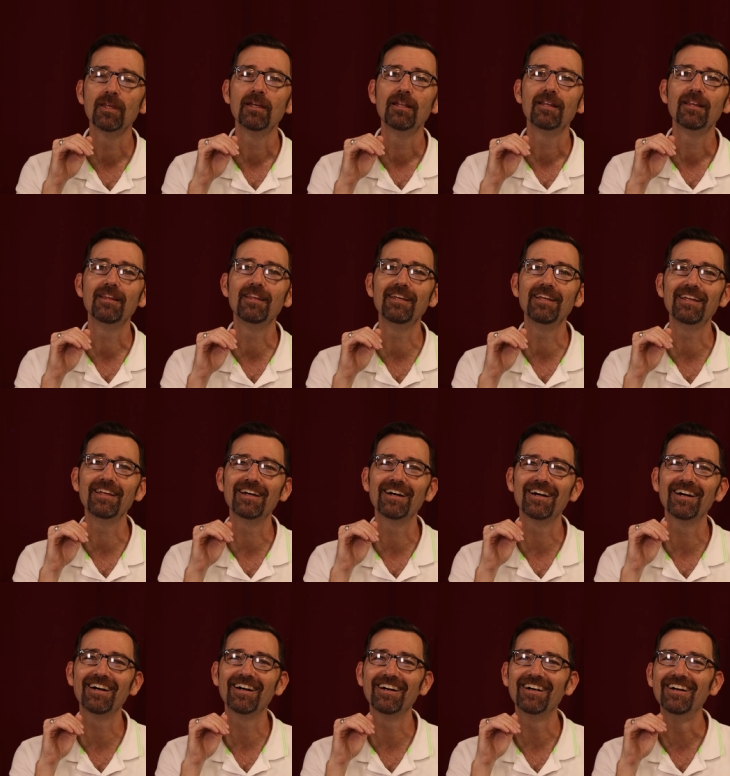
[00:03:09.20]

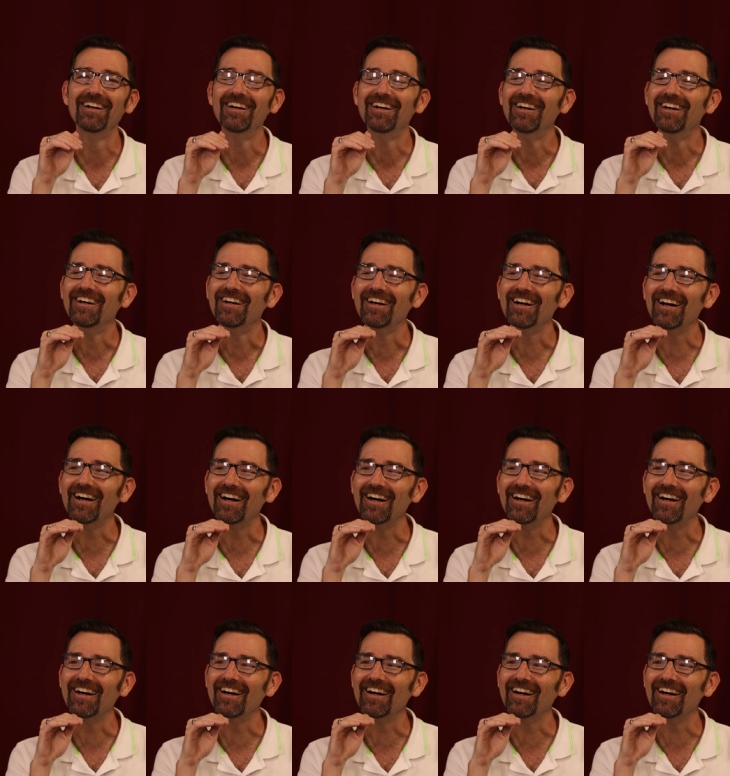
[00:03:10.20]
The
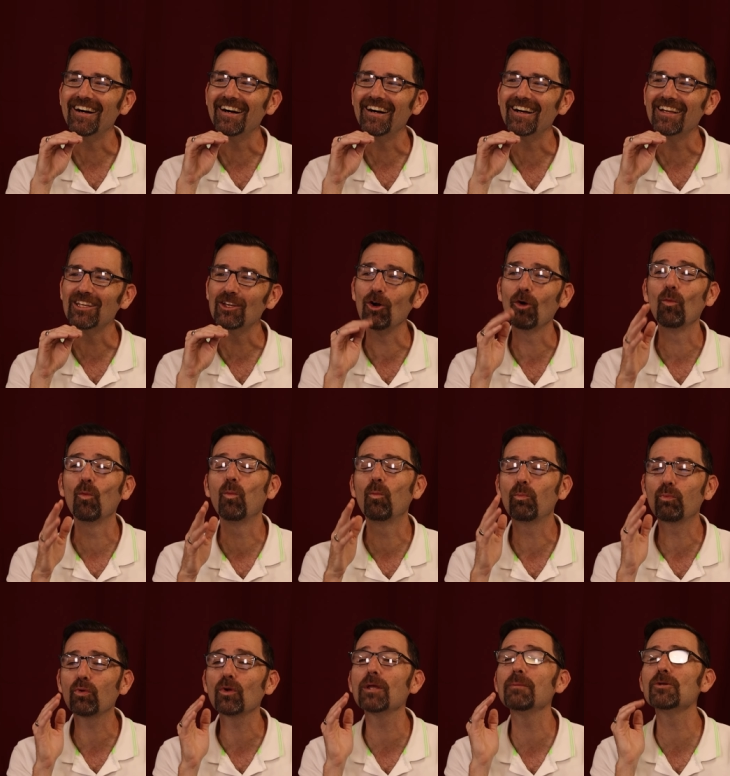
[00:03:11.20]
You'll
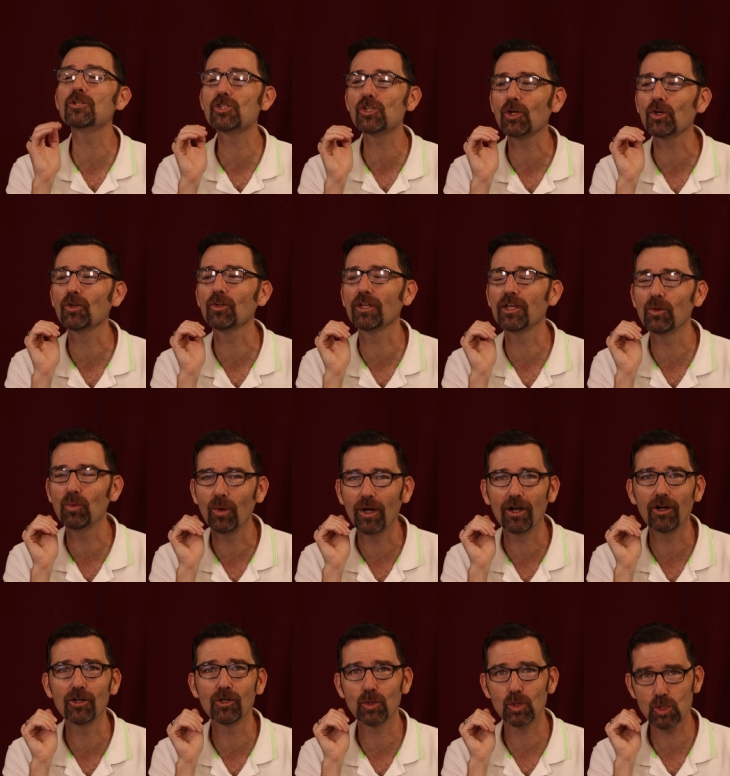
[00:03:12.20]
prematurely wear
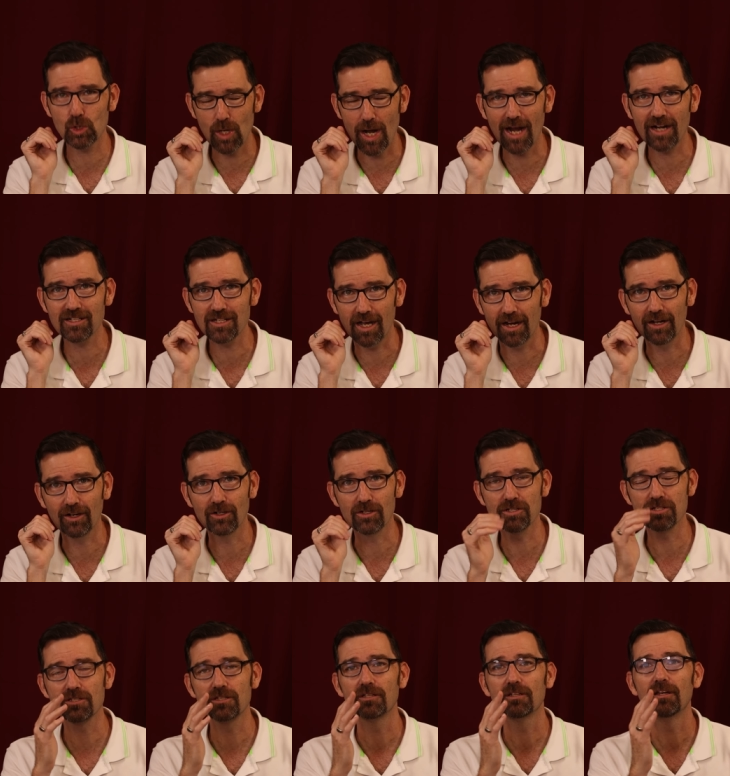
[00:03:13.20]
your track
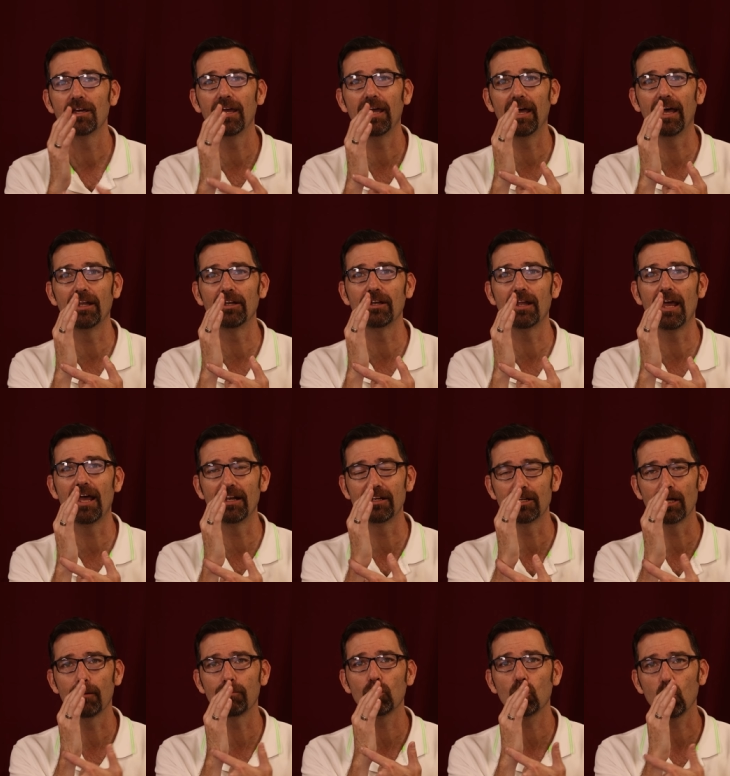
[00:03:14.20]
tires and end
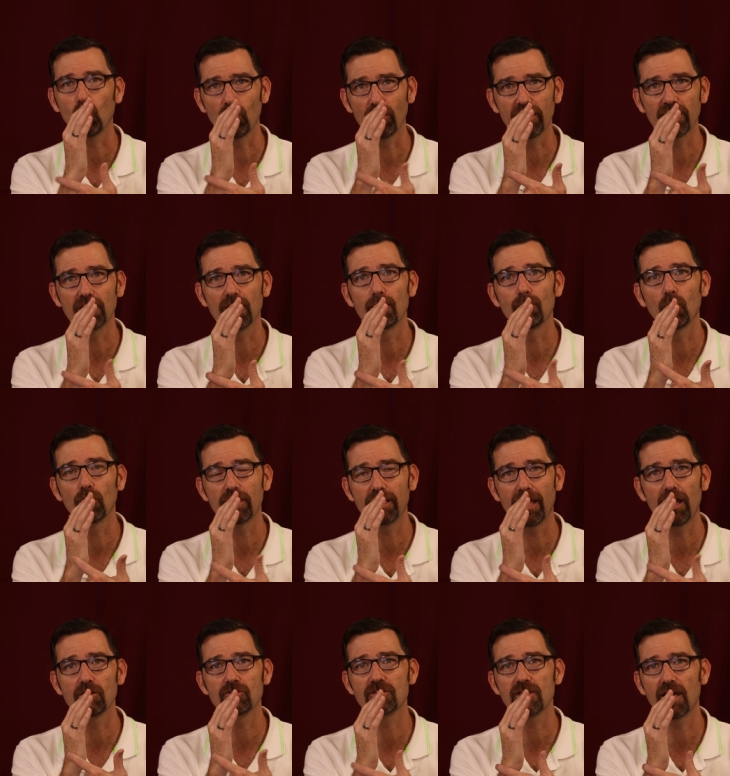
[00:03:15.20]
up cording them on the
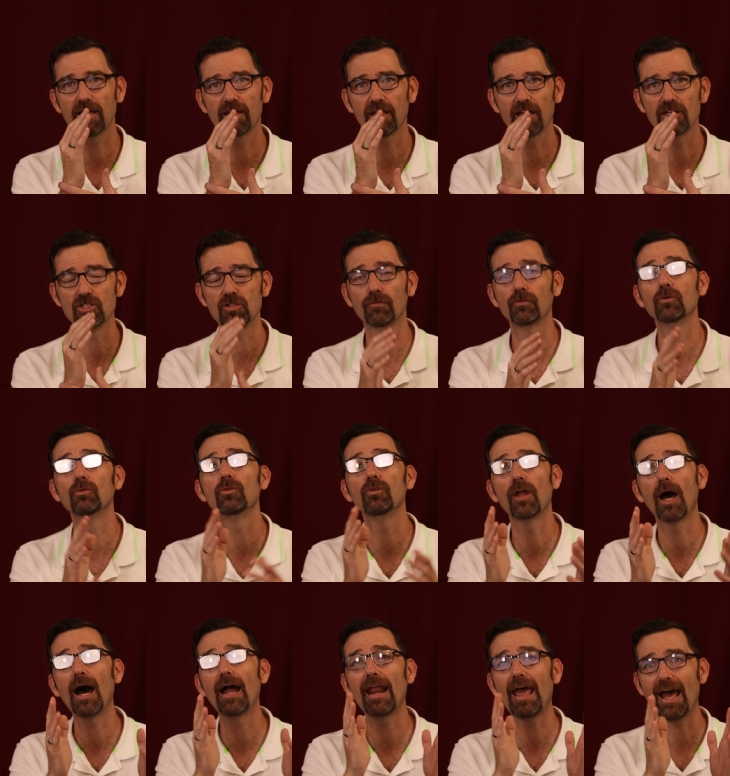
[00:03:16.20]
outside edge if you do
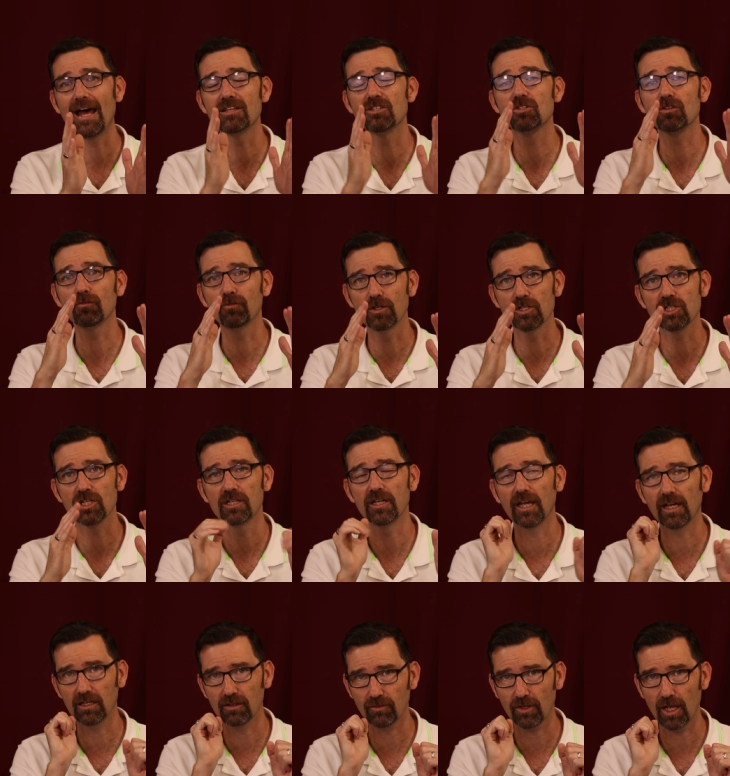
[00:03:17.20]
not add sufficient
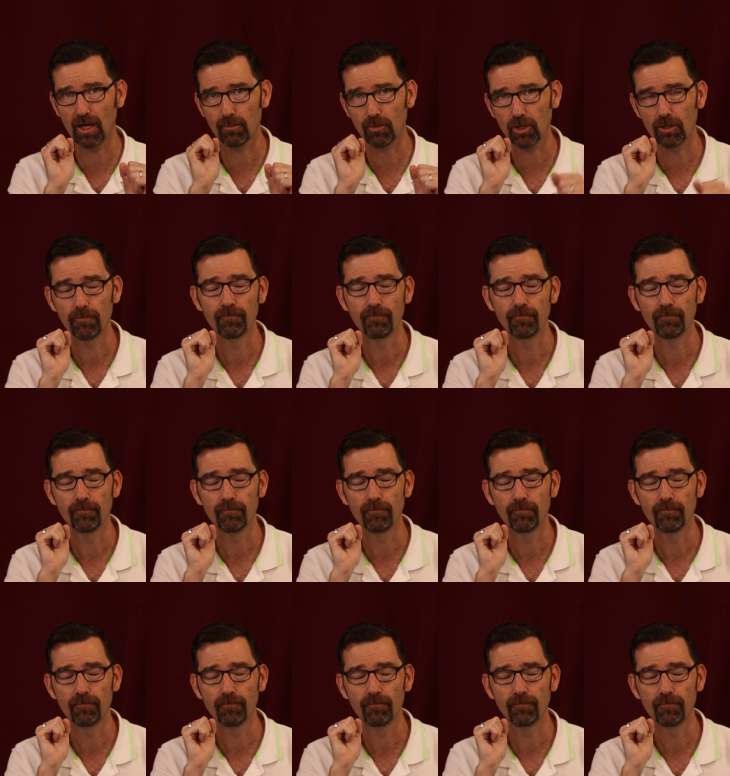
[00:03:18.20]
negative camber.